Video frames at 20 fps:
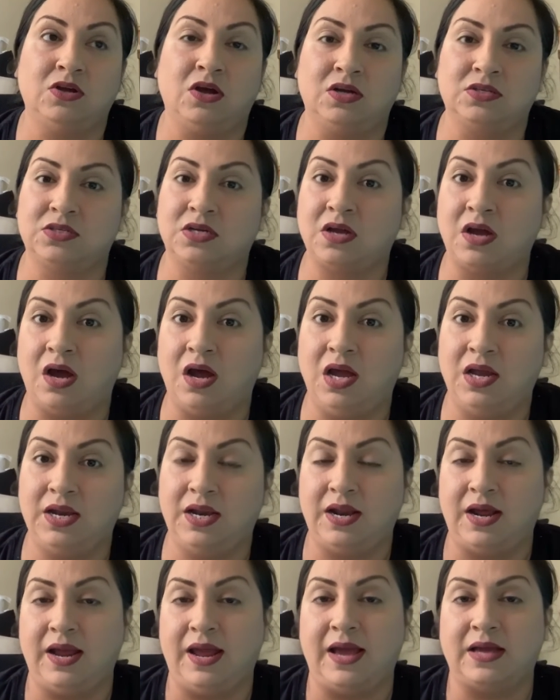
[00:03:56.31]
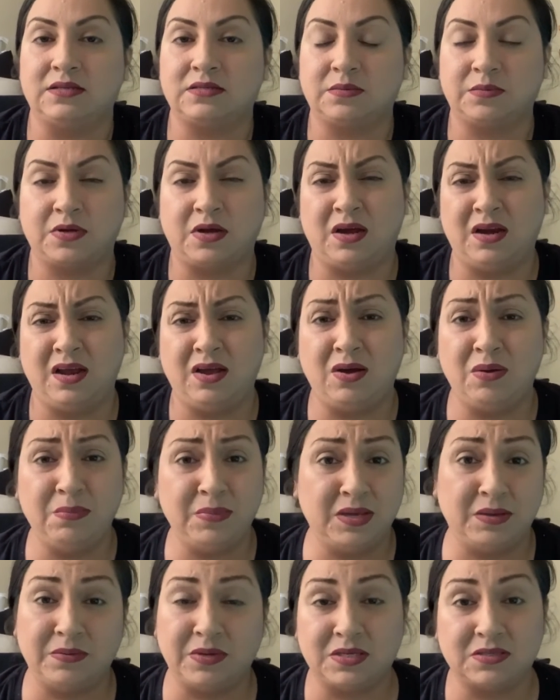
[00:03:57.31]
talk to God and I ask him, God, help
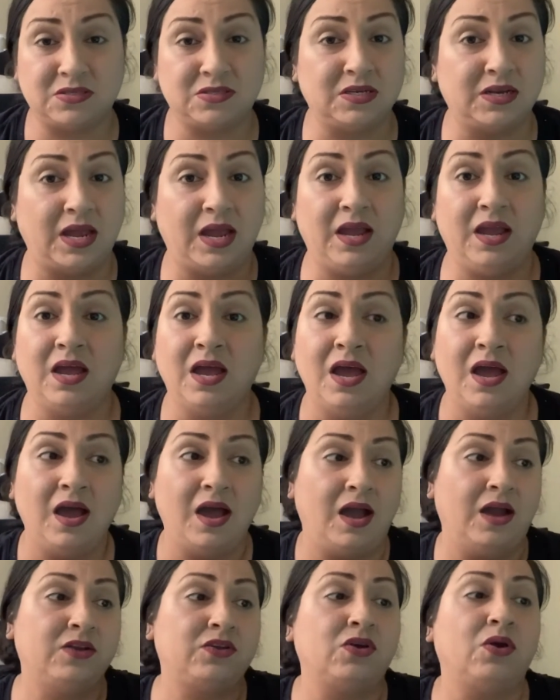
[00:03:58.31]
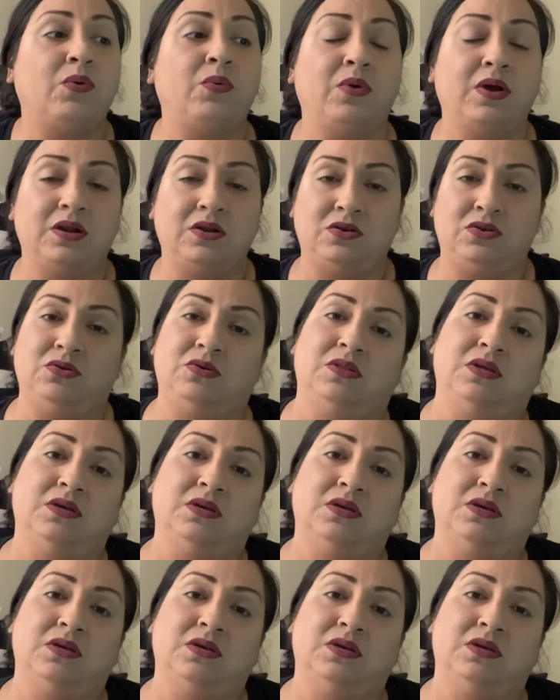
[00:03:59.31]
me because today I don't want to do